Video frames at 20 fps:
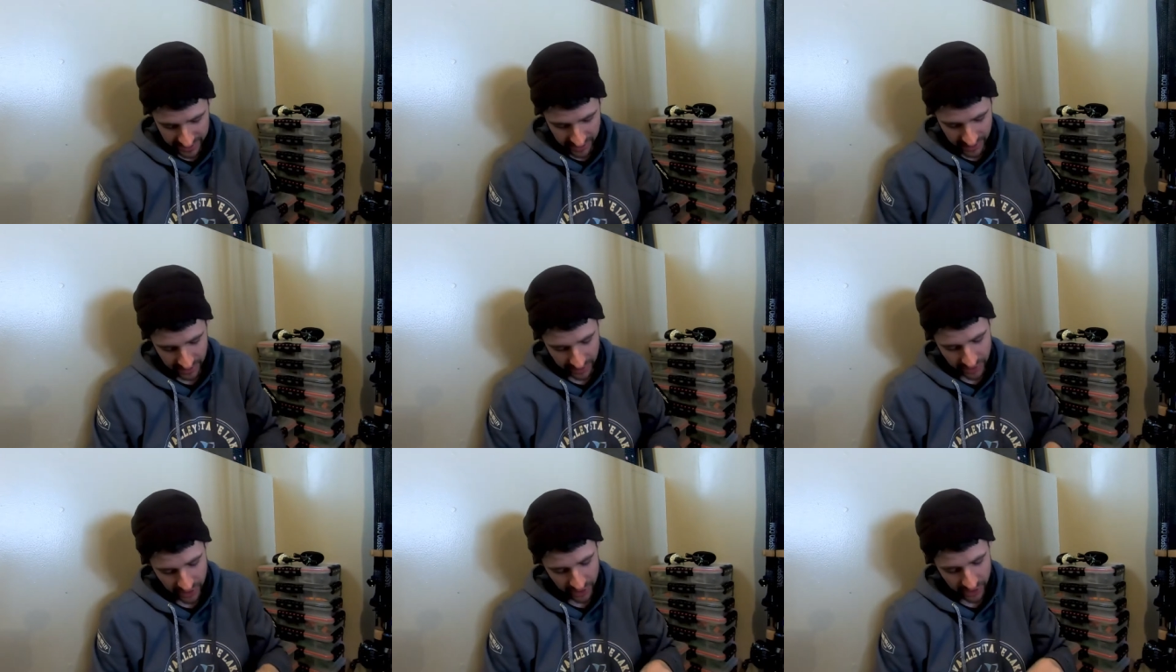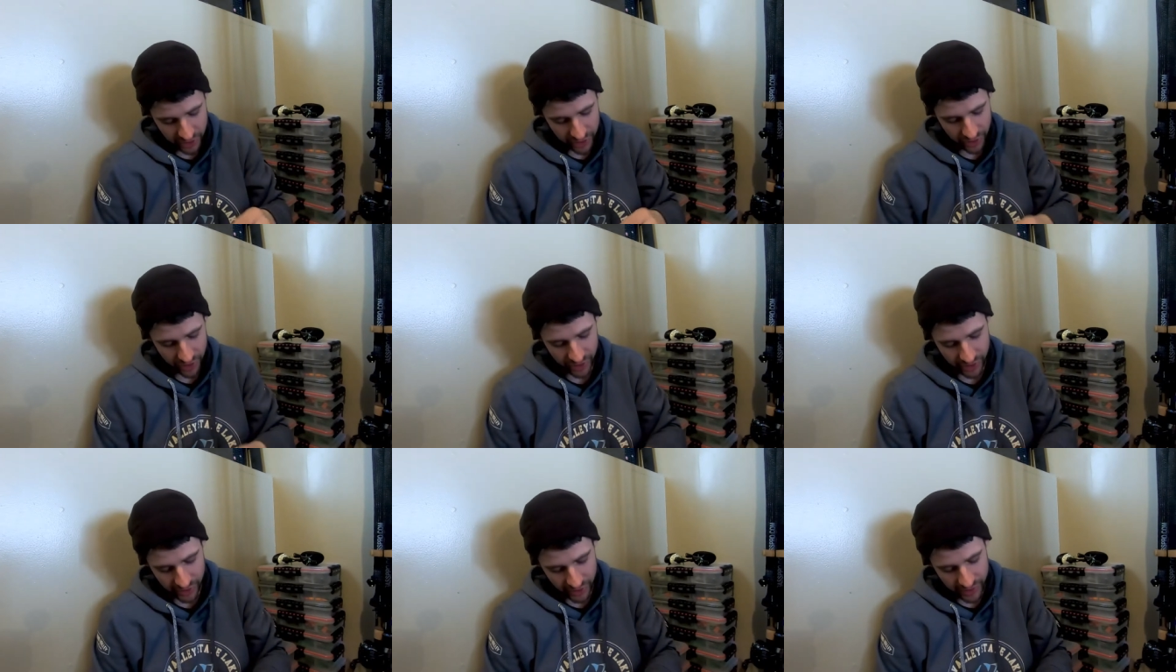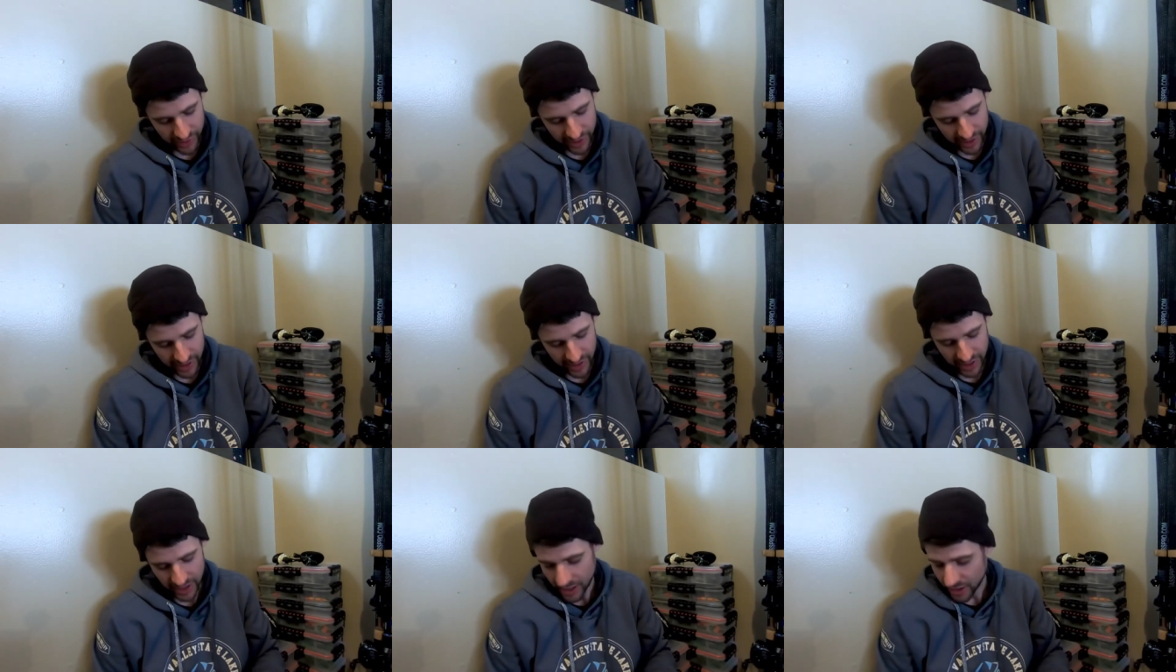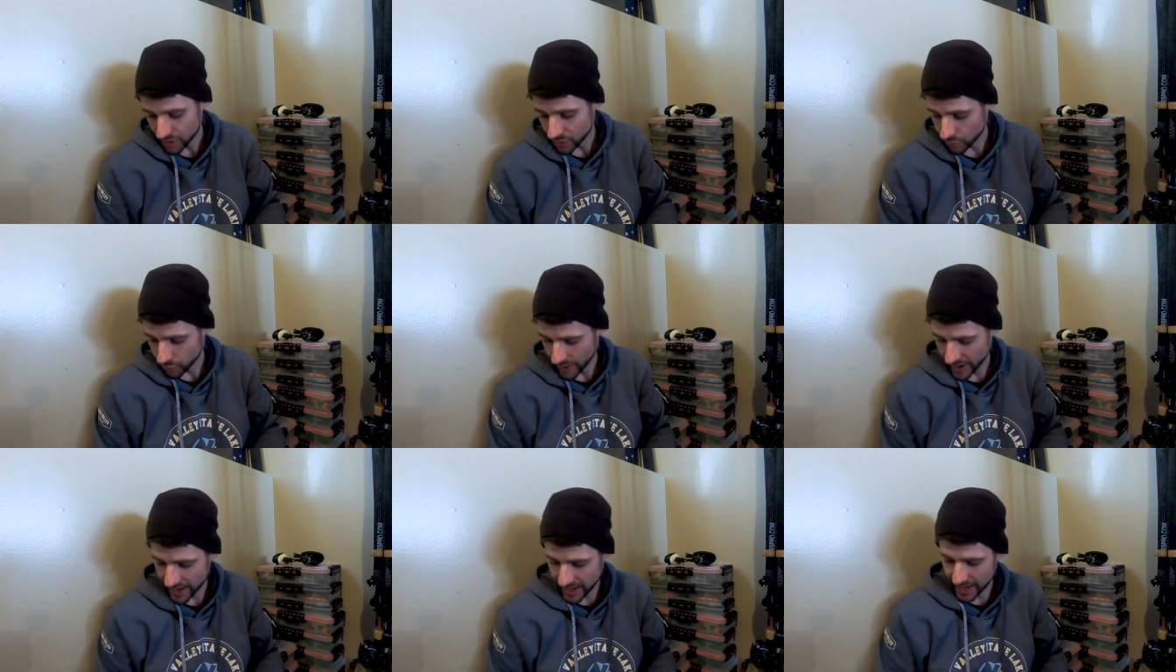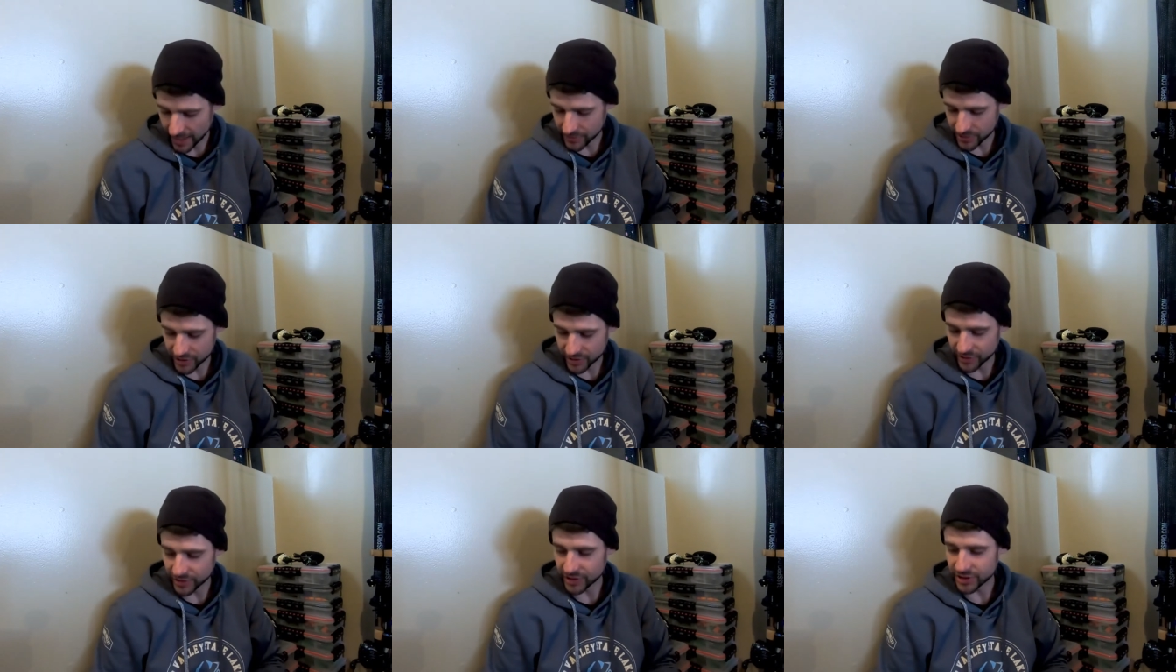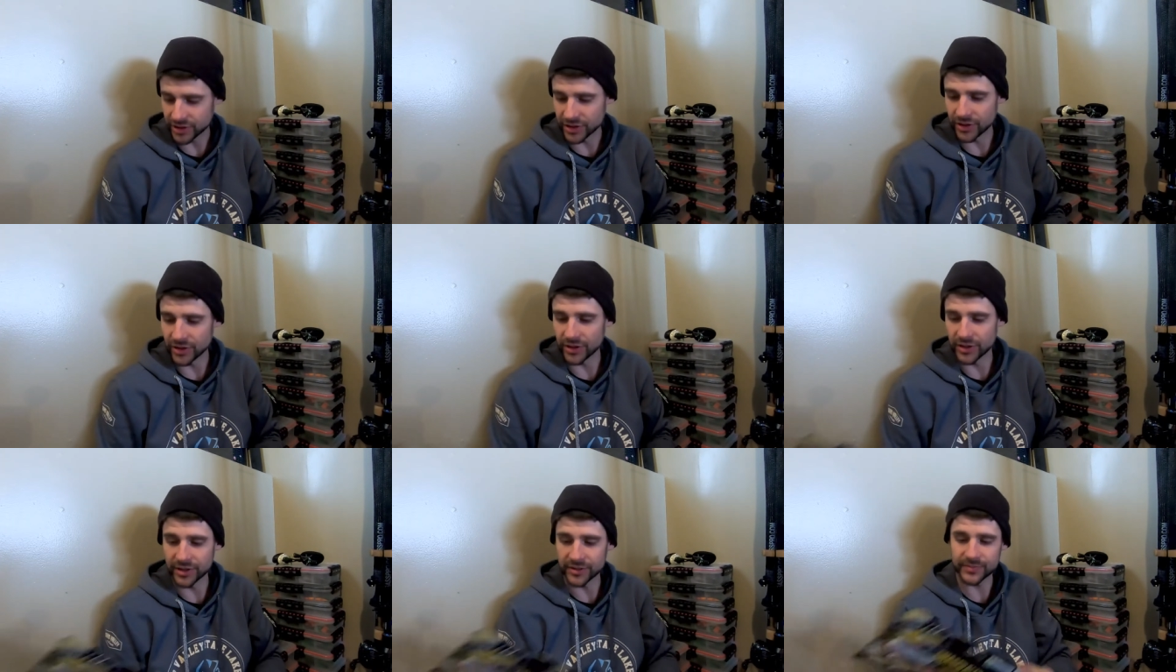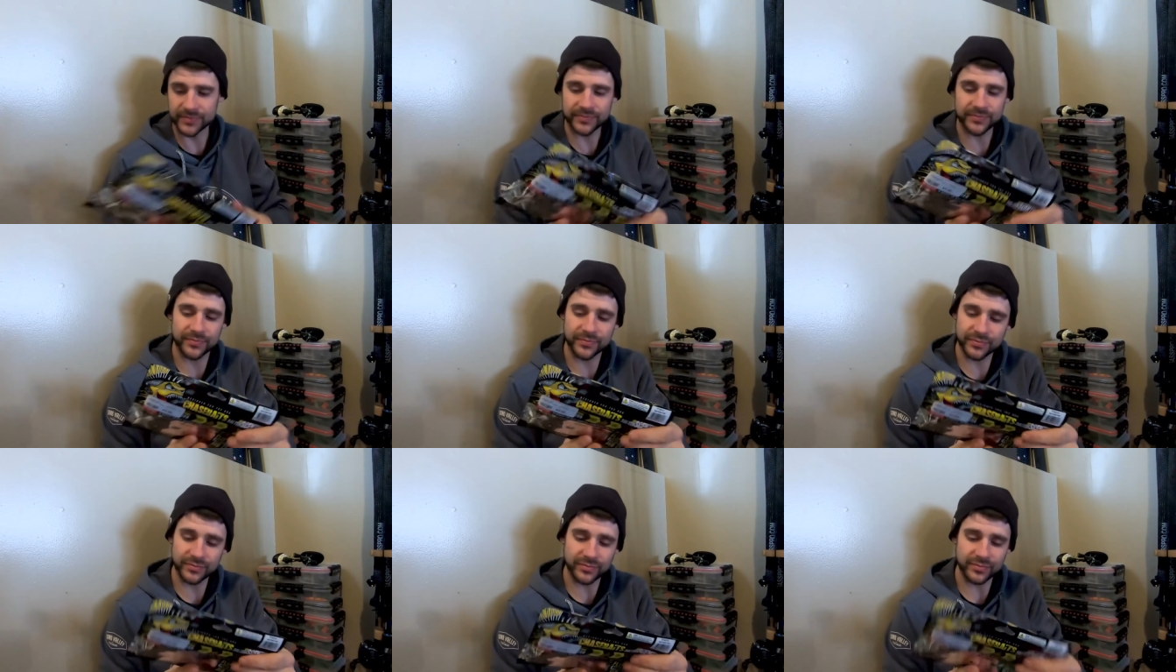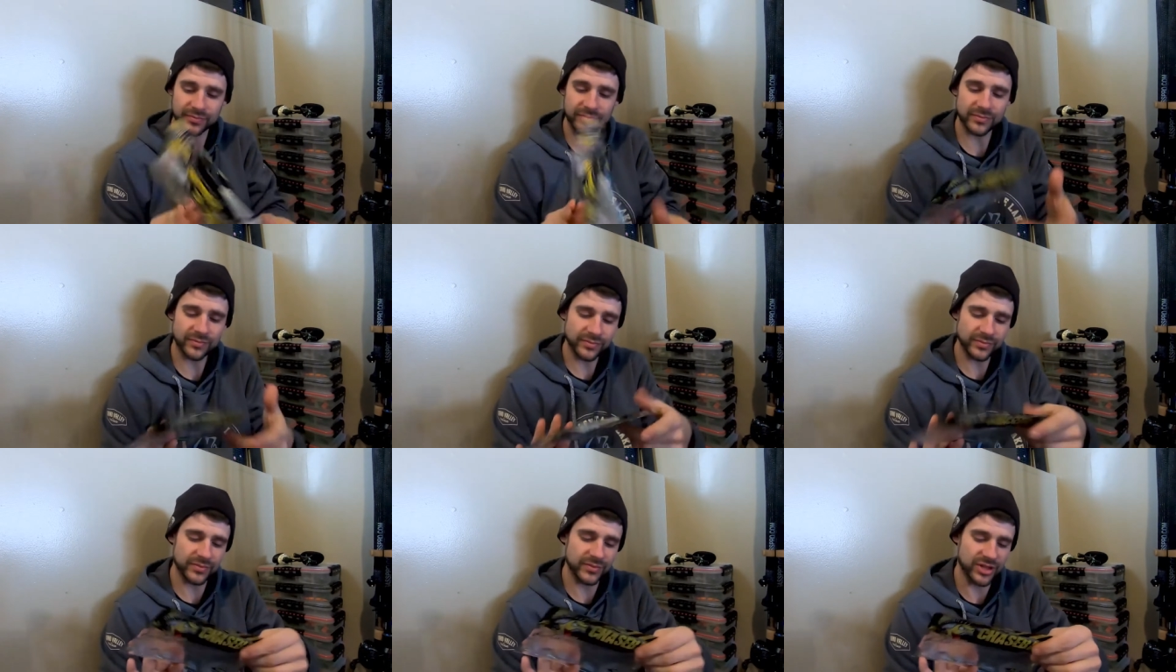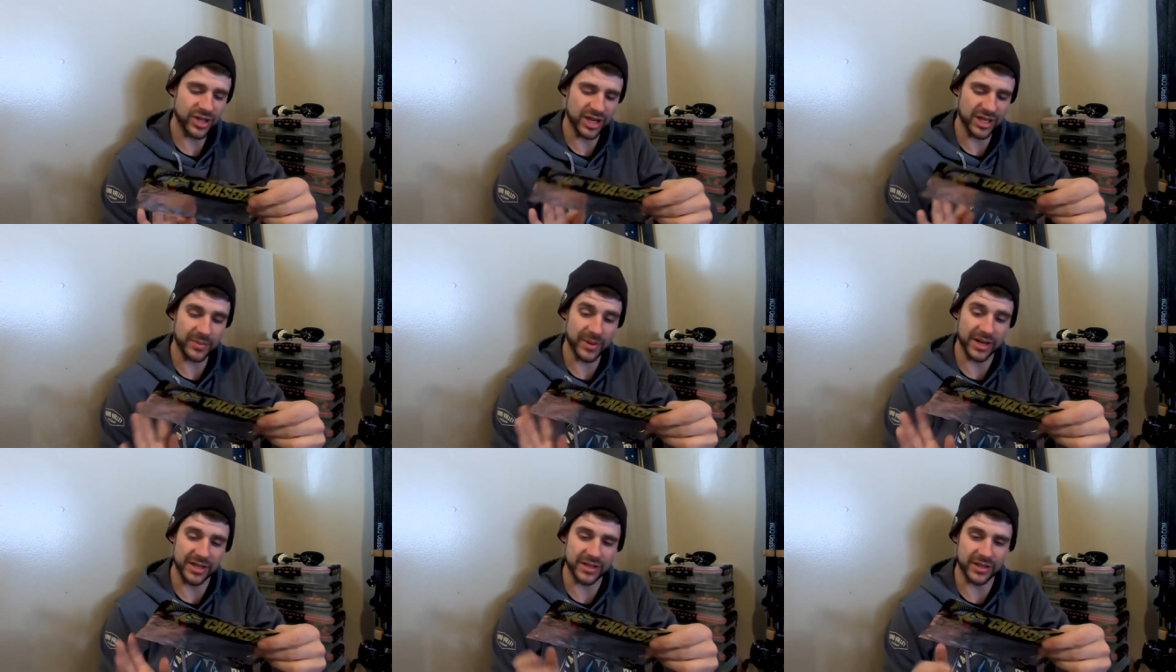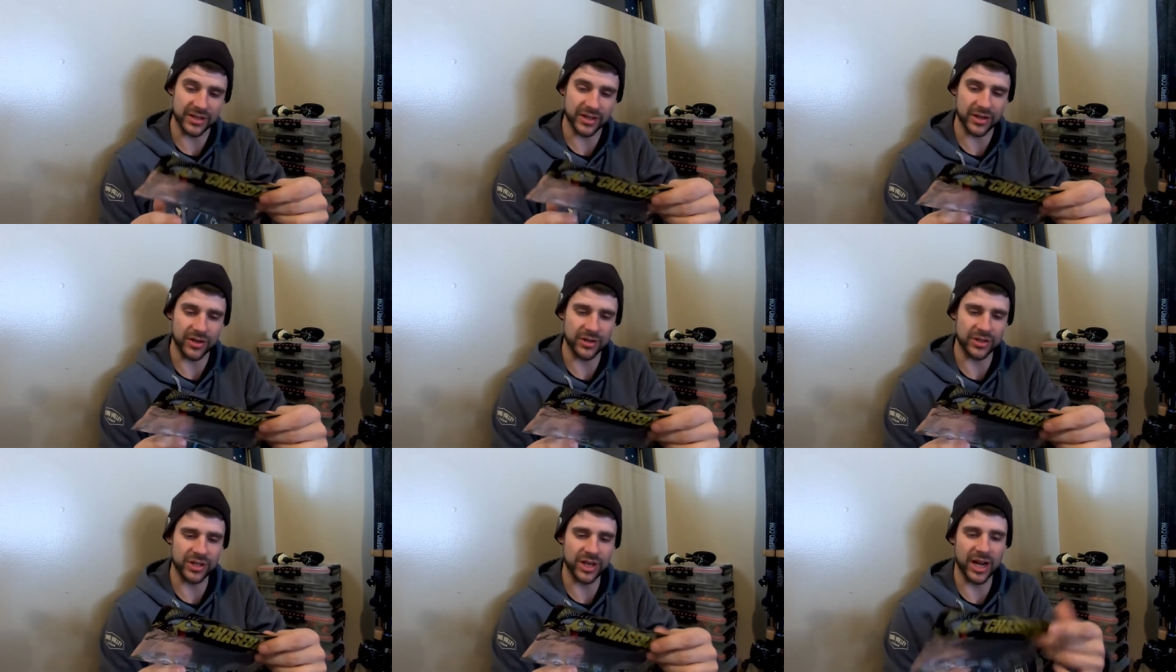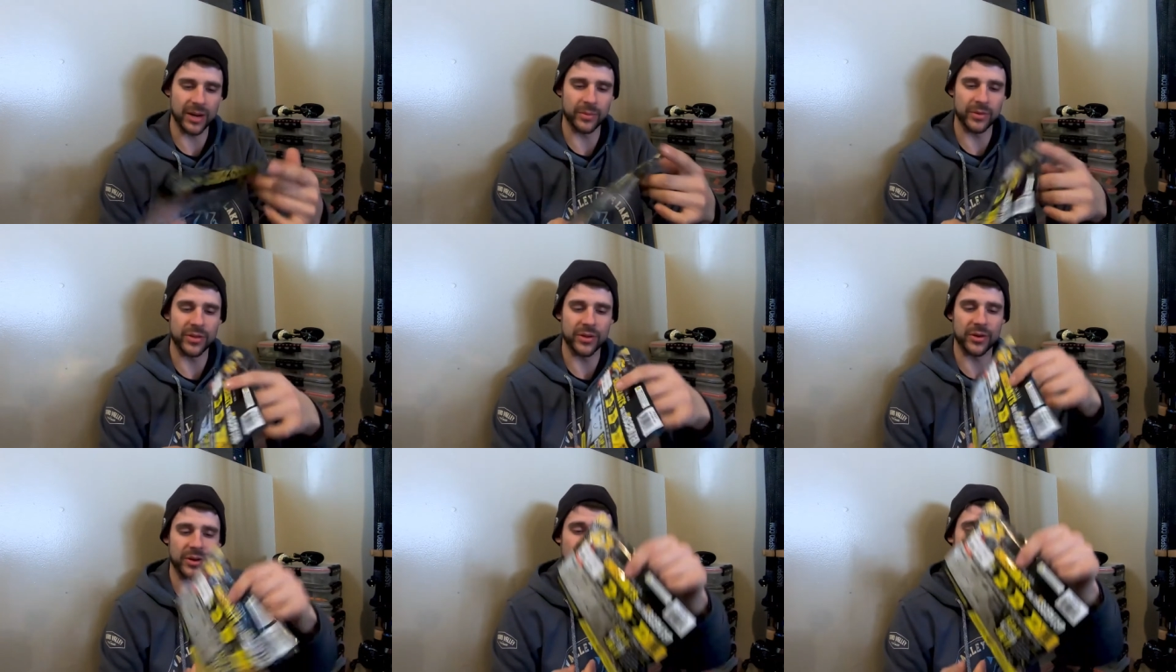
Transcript: going to look good. Great option this year. Chasebaits does a good job with